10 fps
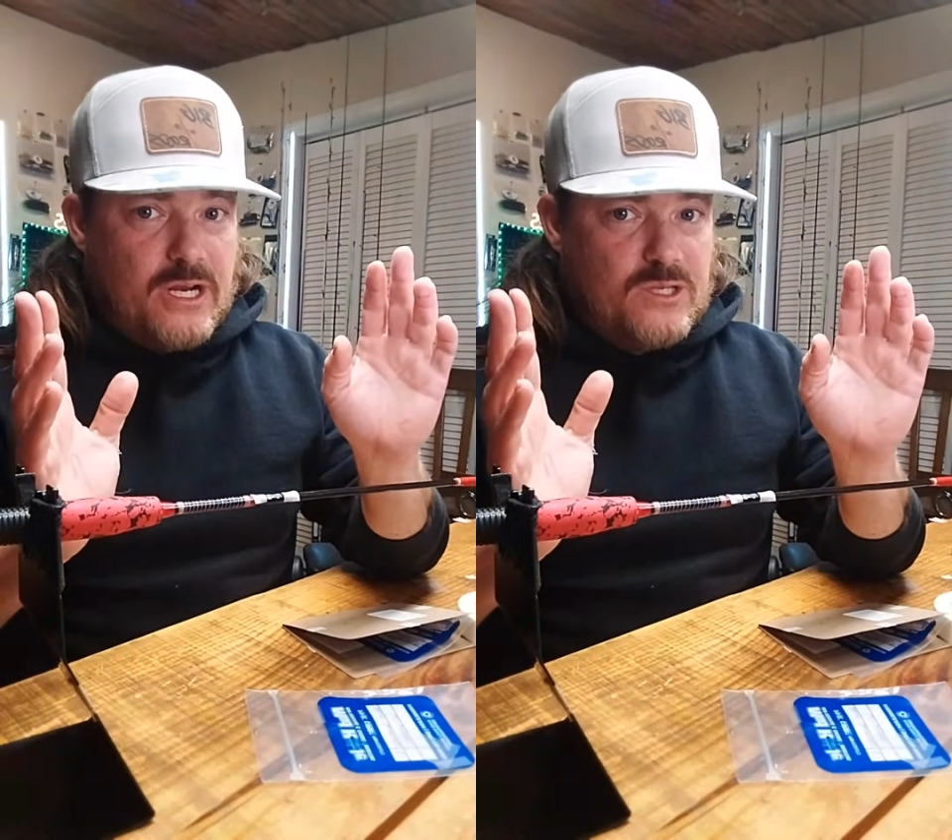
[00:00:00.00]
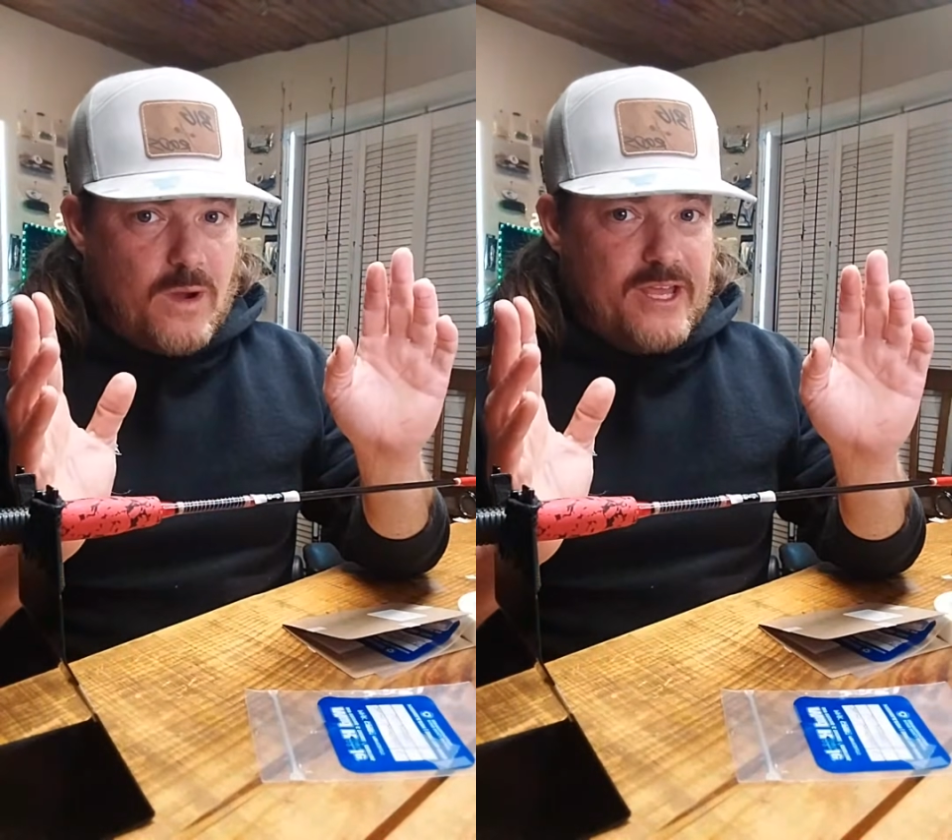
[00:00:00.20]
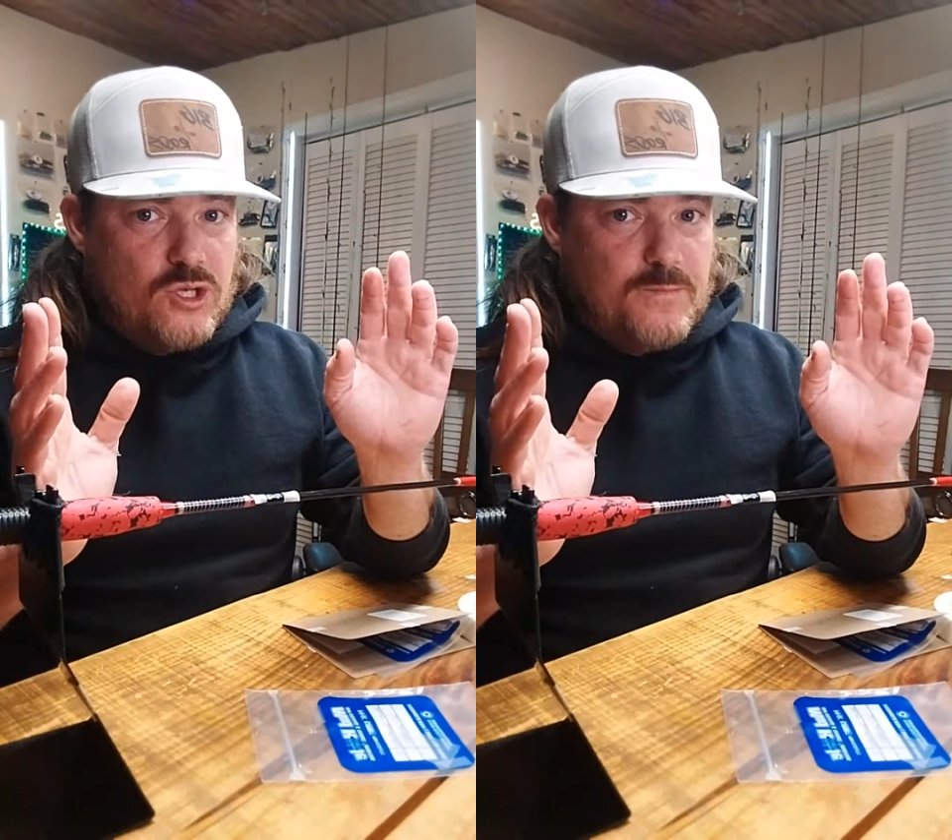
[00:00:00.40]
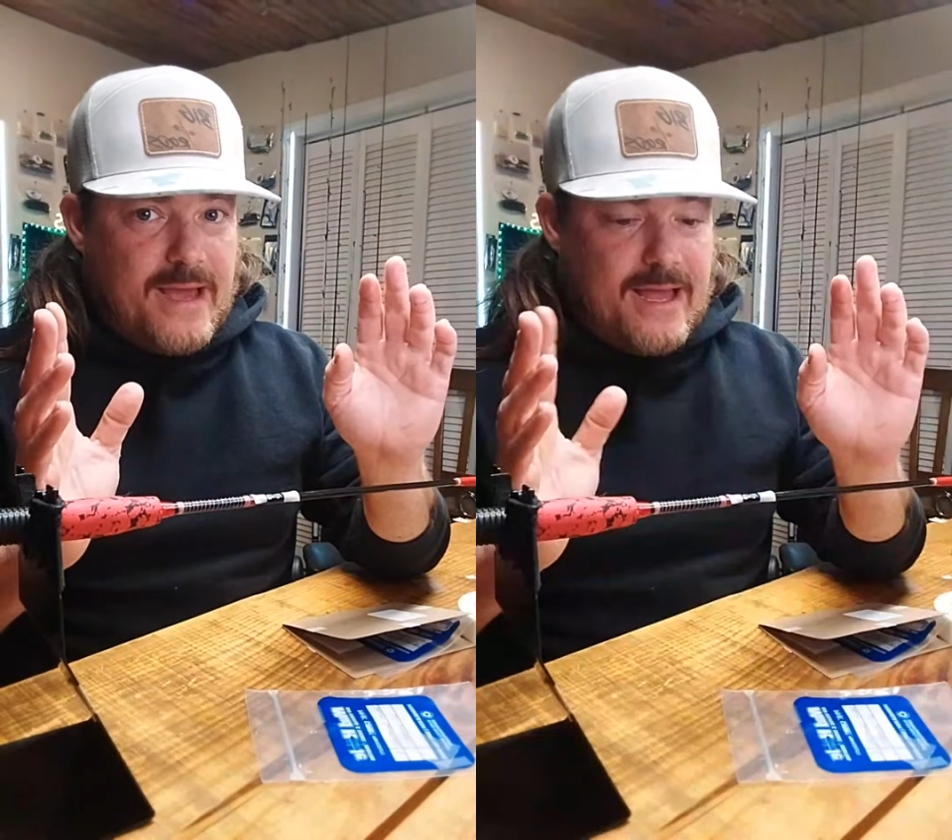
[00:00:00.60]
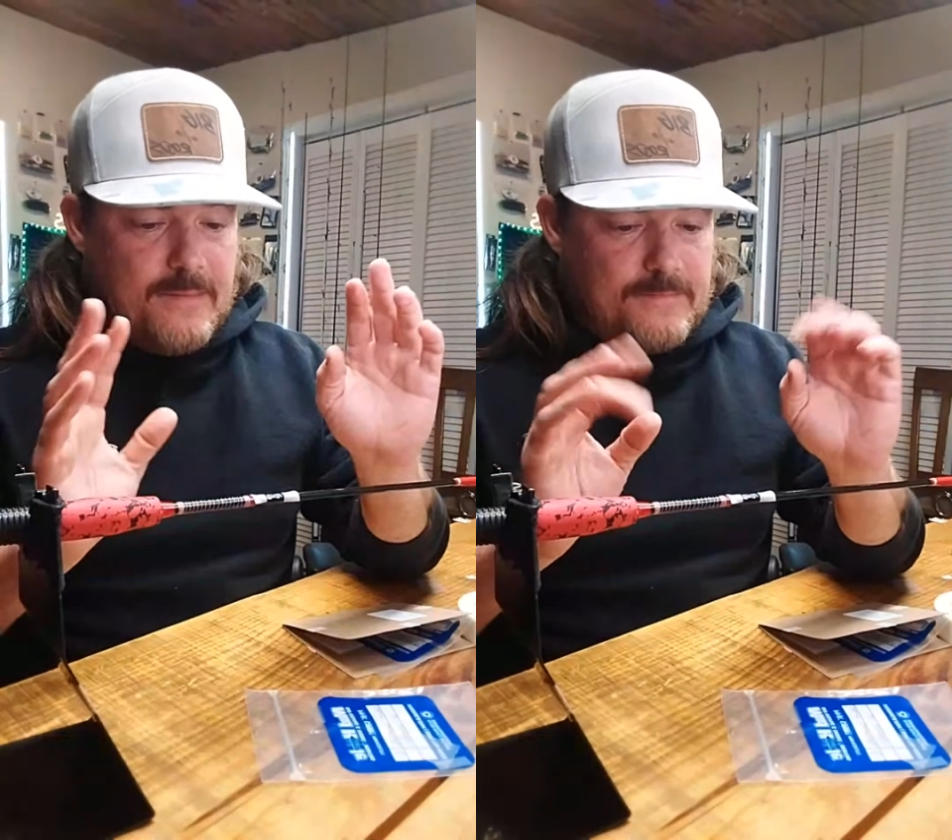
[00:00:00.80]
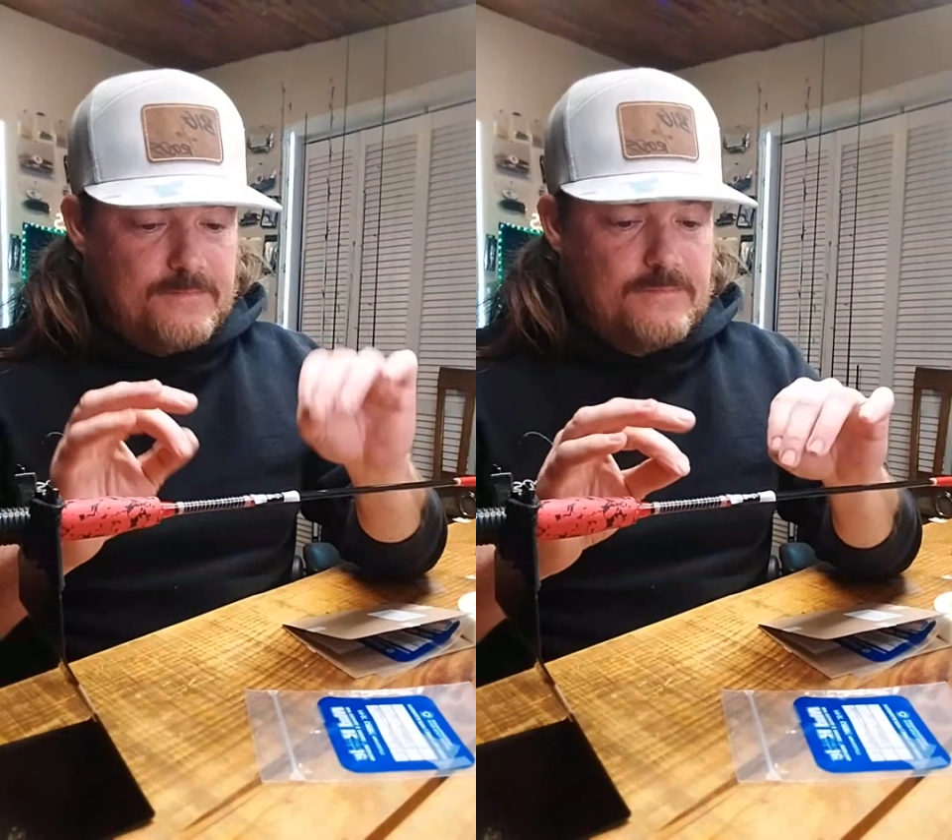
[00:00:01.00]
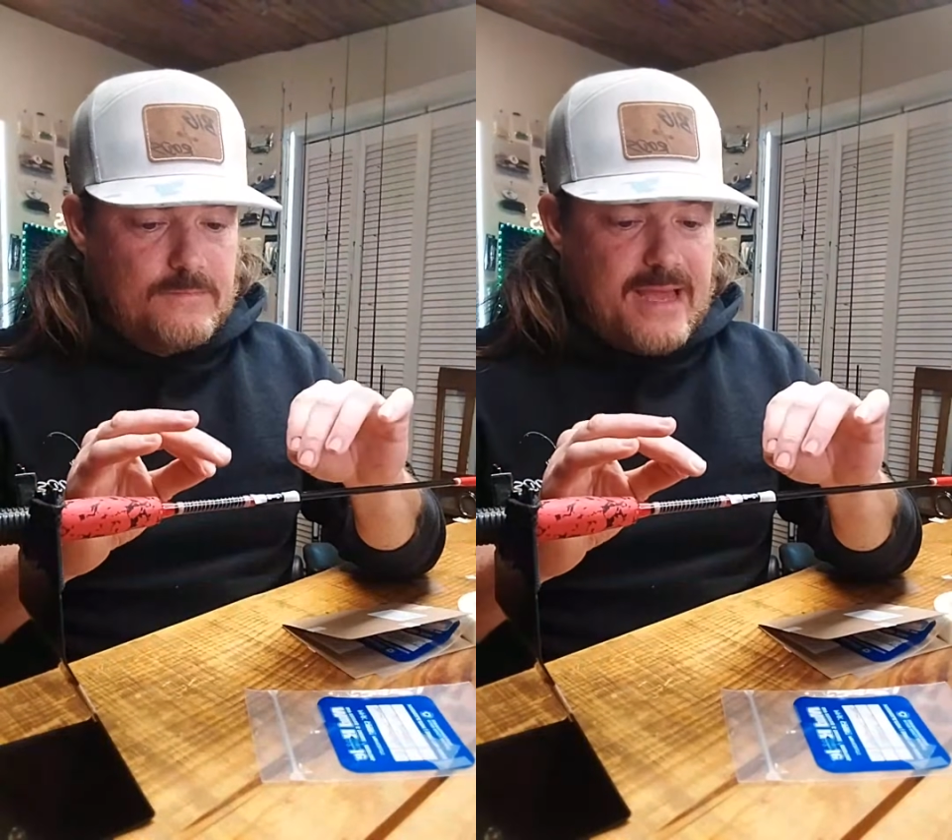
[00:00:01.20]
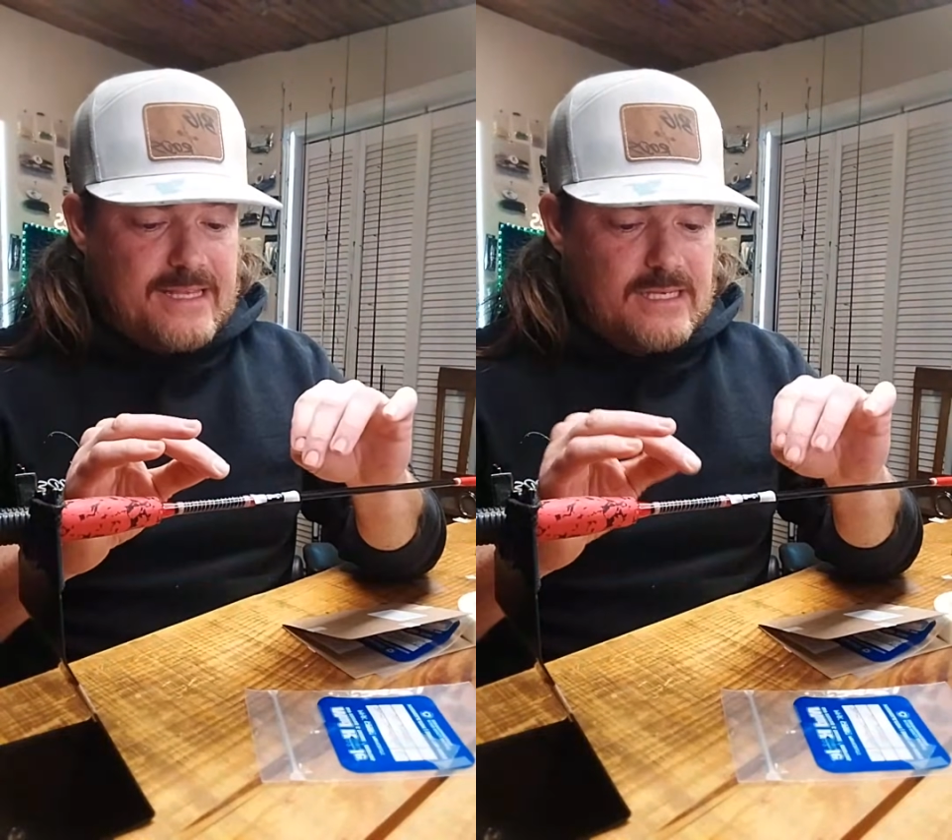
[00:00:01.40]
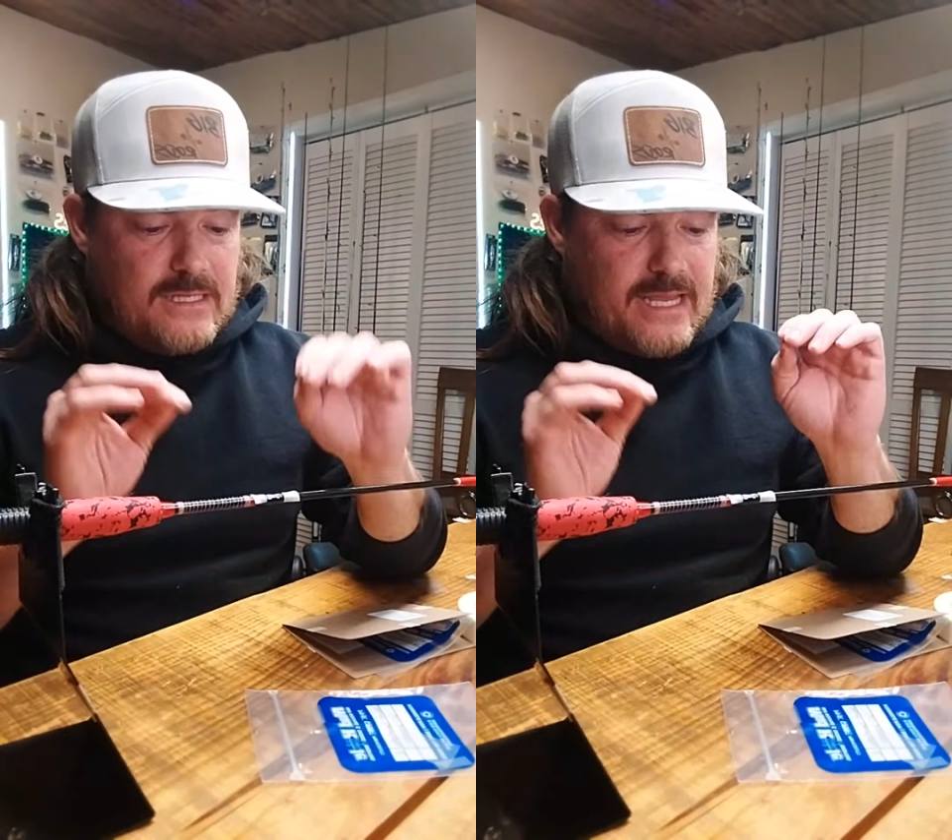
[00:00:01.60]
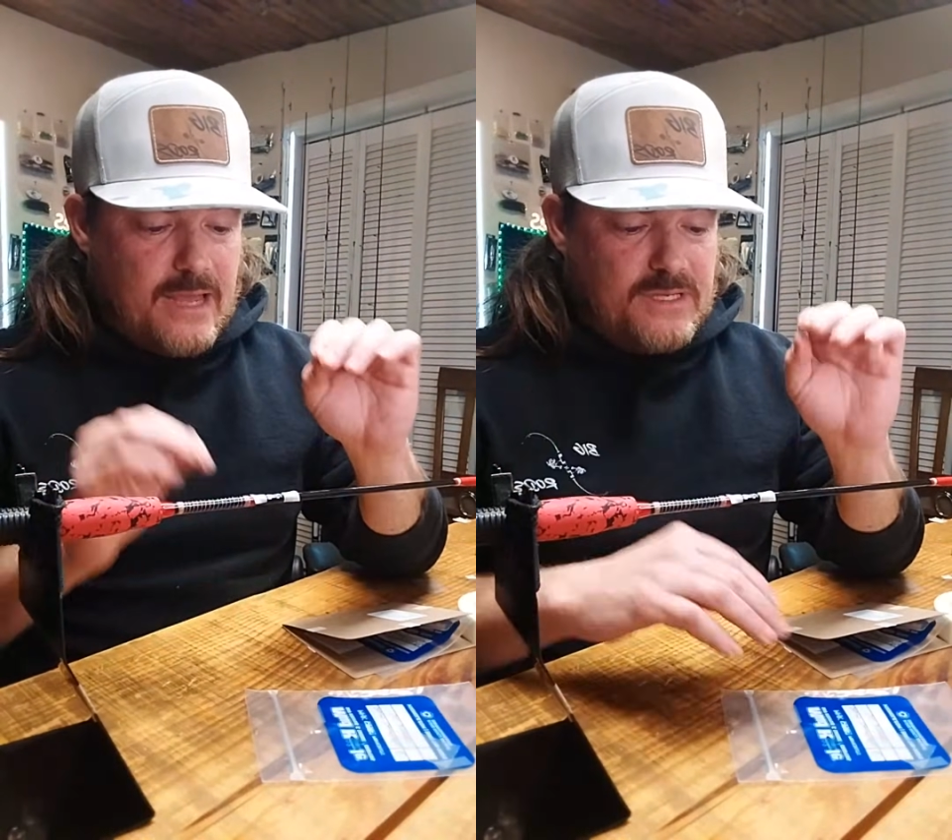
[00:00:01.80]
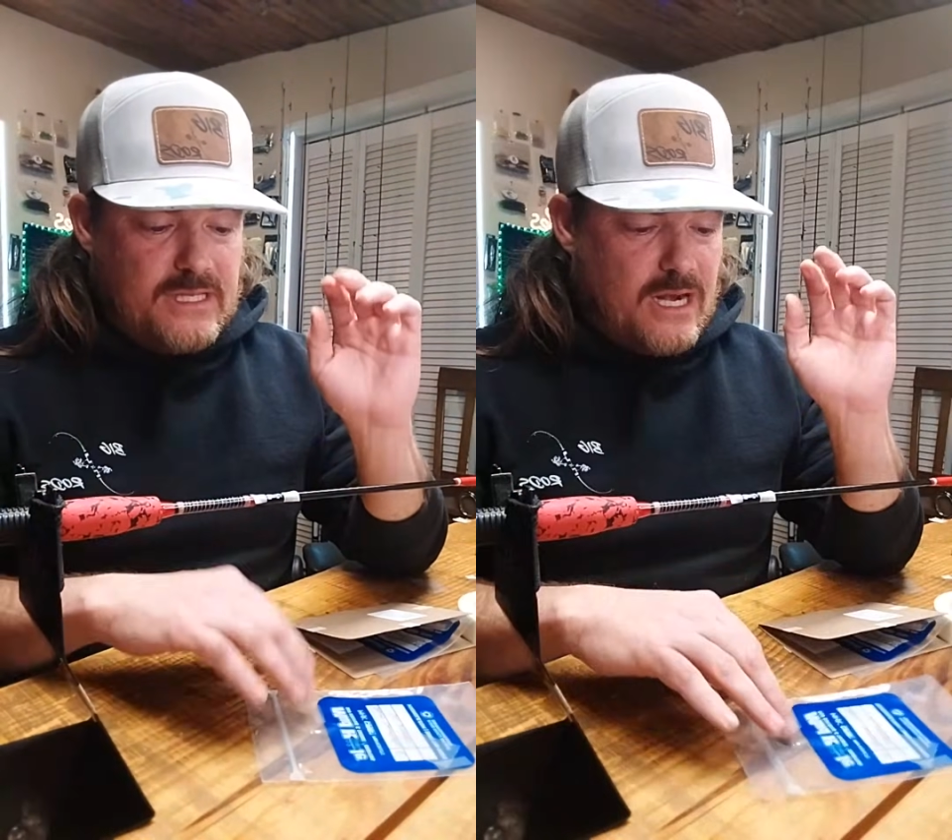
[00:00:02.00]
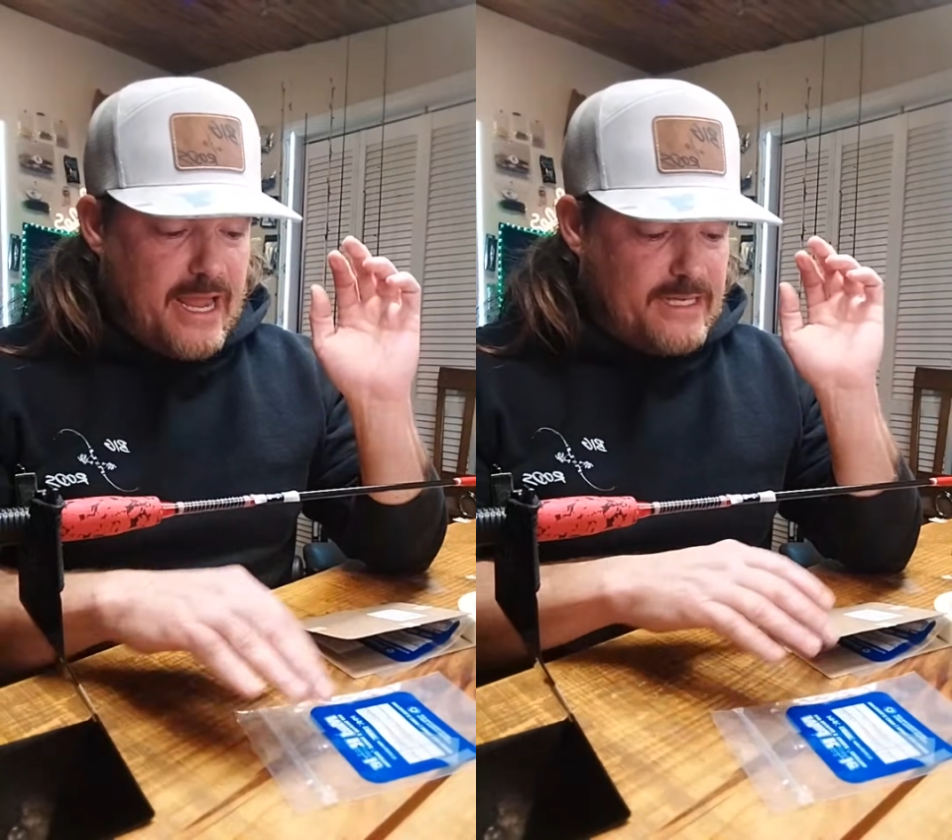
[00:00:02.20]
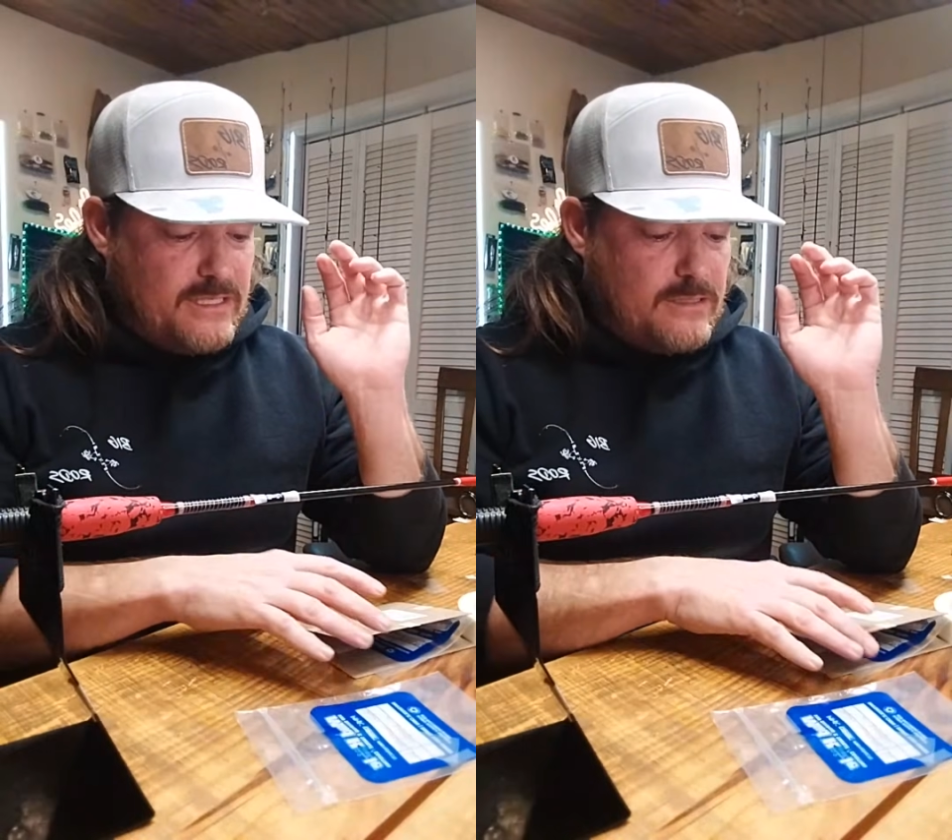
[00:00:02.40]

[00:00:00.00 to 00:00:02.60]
That's why I use masking tape instead of